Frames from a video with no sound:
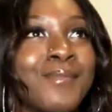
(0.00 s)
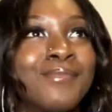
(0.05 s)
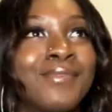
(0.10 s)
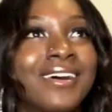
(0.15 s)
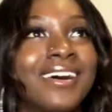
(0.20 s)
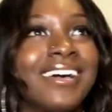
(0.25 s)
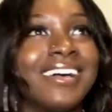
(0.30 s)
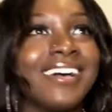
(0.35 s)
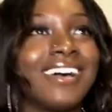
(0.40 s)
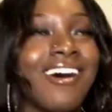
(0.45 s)

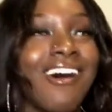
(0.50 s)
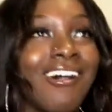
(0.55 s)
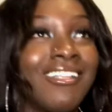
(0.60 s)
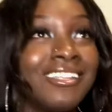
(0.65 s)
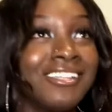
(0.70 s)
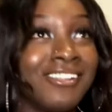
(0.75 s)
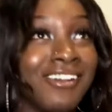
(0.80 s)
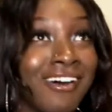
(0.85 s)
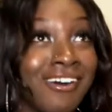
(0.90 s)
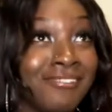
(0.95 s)
But all
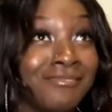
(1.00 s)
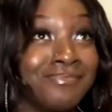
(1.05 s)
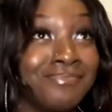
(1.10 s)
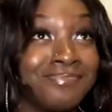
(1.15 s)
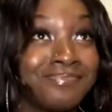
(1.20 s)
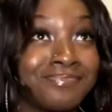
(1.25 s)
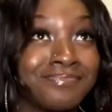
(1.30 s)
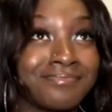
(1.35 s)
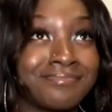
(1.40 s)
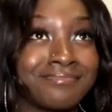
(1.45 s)
in all,
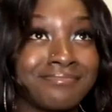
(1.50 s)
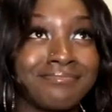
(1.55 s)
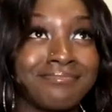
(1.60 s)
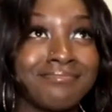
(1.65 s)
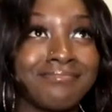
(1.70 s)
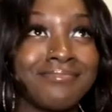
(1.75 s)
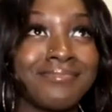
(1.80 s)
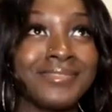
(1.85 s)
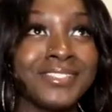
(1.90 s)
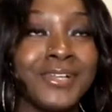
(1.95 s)

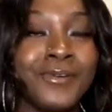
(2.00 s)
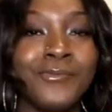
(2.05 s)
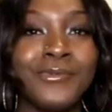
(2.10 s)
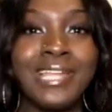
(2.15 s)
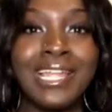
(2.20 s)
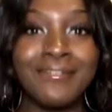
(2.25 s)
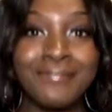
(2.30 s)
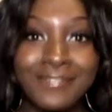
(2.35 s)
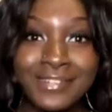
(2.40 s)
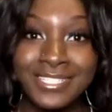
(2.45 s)

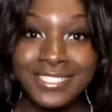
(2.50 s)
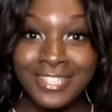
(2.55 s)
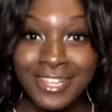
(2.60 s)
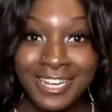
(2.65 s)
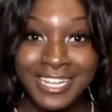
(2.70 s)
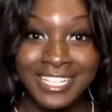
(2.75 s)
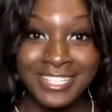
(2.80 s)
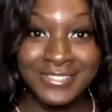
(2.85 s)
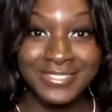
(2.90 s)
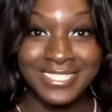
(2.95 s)
when I first
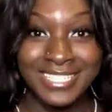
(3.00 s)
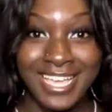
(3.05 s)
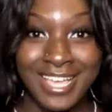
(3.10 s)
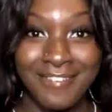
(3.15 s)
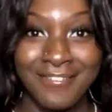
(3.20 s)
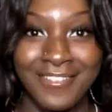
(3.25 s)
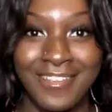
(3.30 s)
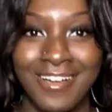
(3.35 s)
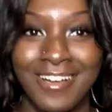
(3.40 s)
started UCF,